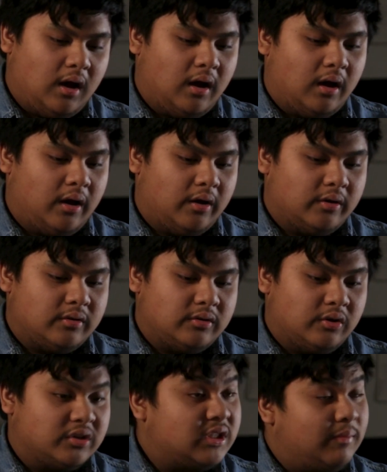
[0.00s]

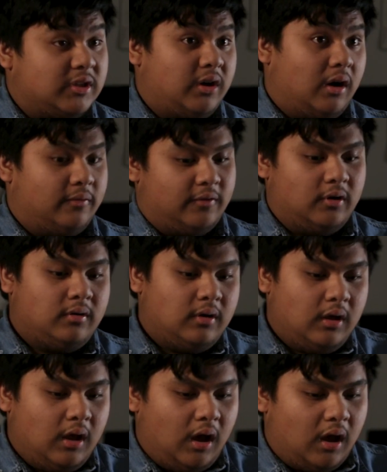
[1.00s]
You're a cinematographer.
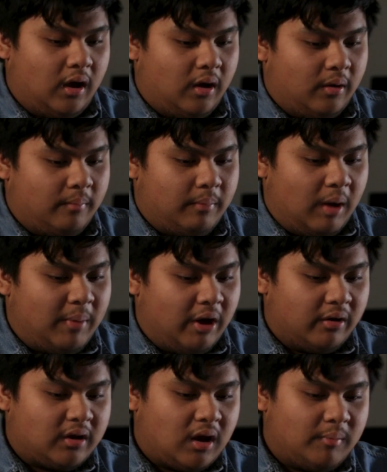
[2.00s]

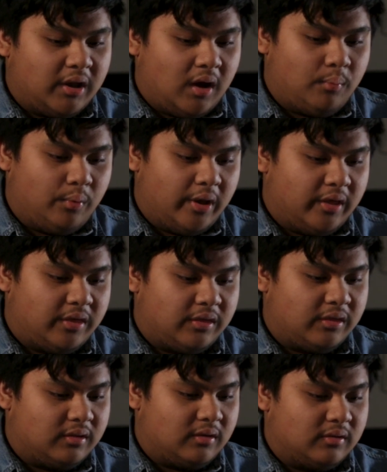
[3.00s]
About coming up
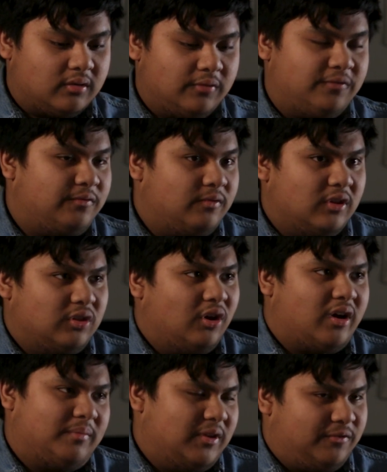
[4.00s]
with the
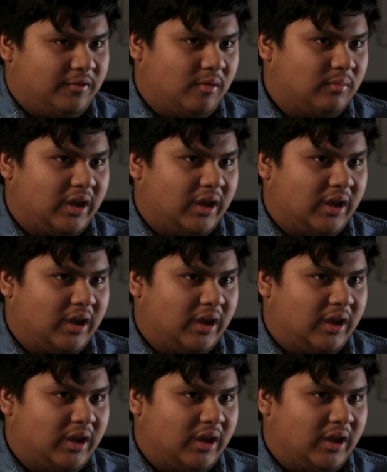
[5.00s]
look of the film.